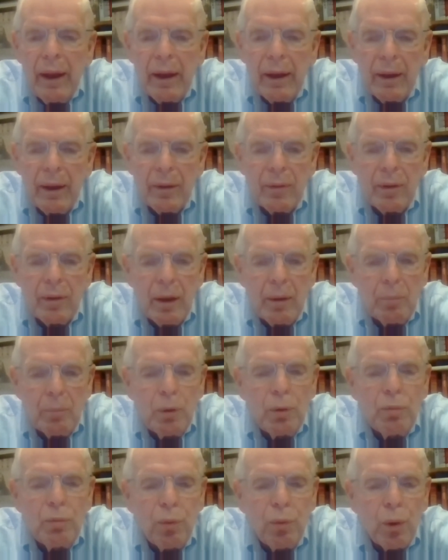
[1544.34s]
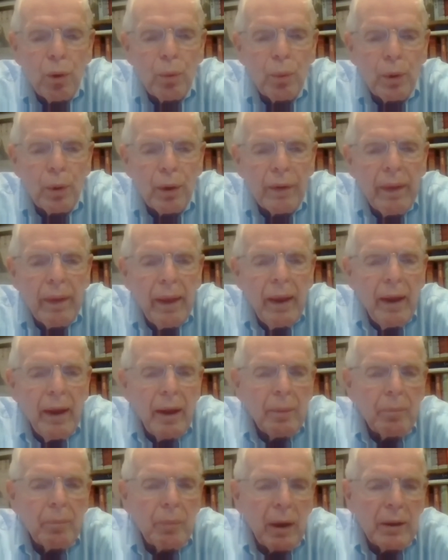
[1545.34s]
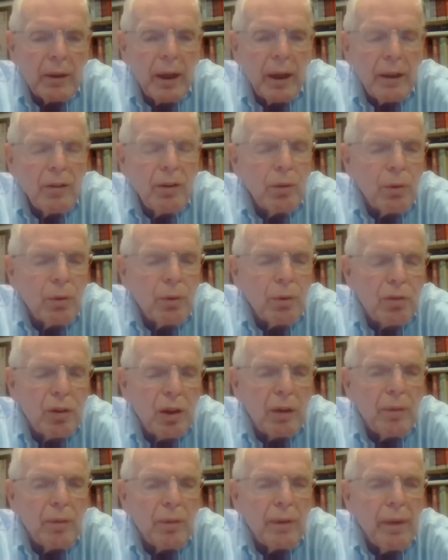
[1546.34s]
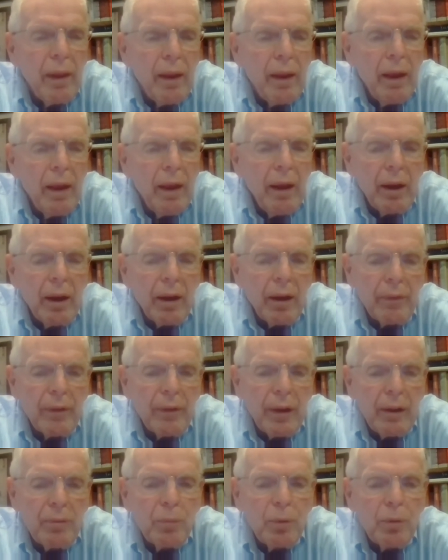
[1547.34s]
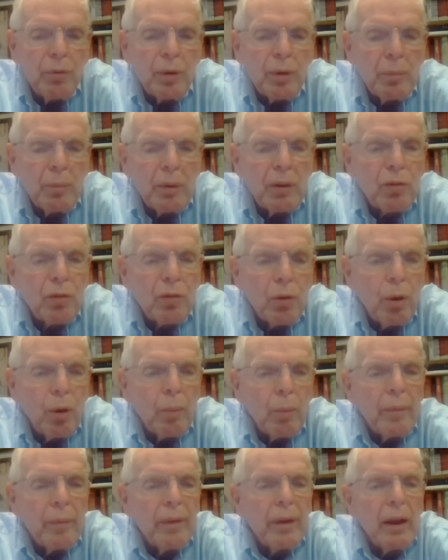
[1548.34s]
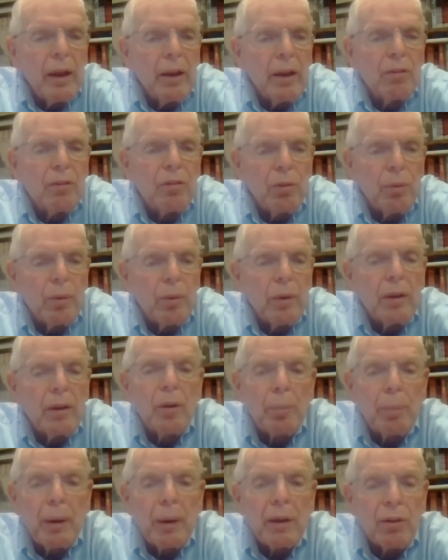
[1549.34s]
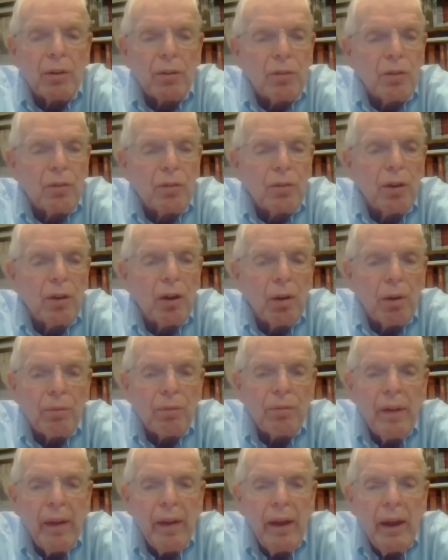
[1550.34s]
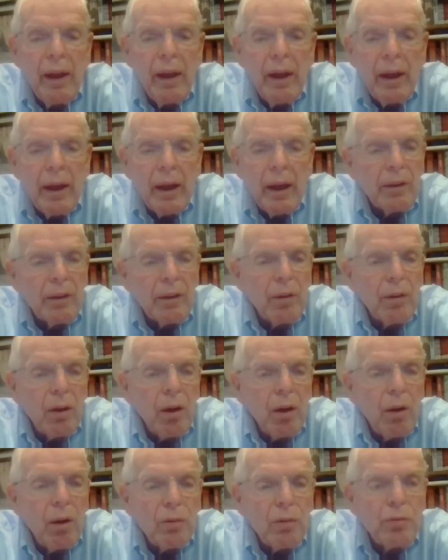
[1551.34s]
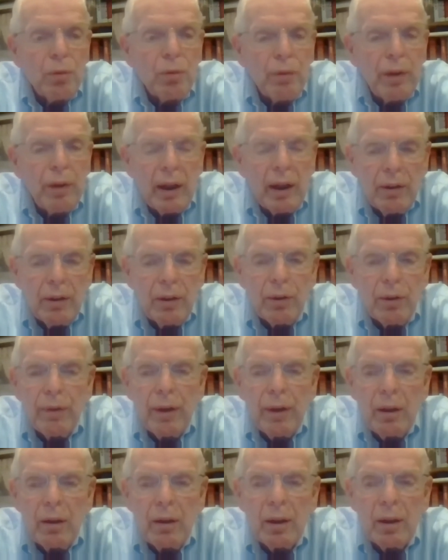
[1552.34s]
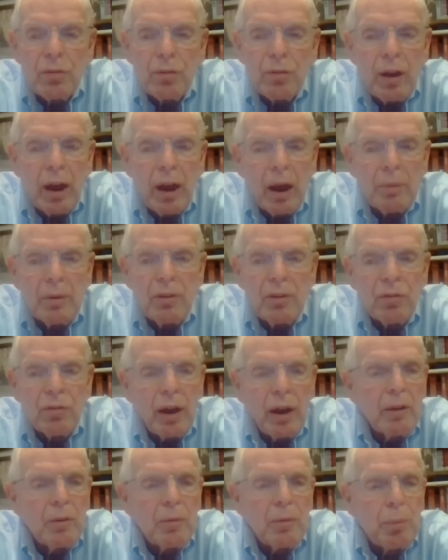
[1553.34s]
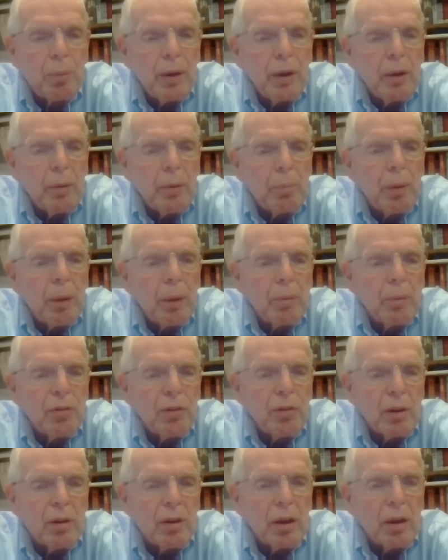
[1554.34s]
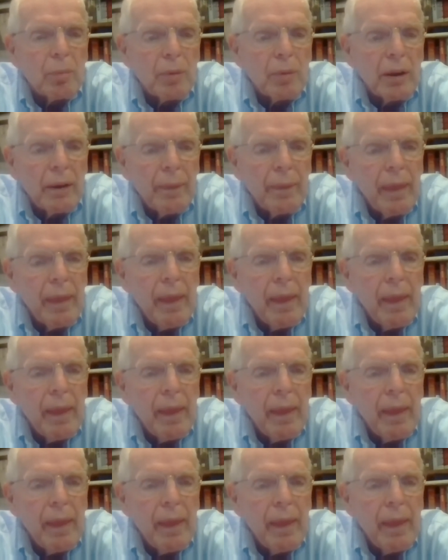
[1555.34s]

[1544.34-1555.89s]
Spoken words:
And they move forward. By 1907, they moved the mission home into Independence itself. And also that year, they established Zion's Printing and Publishing Company,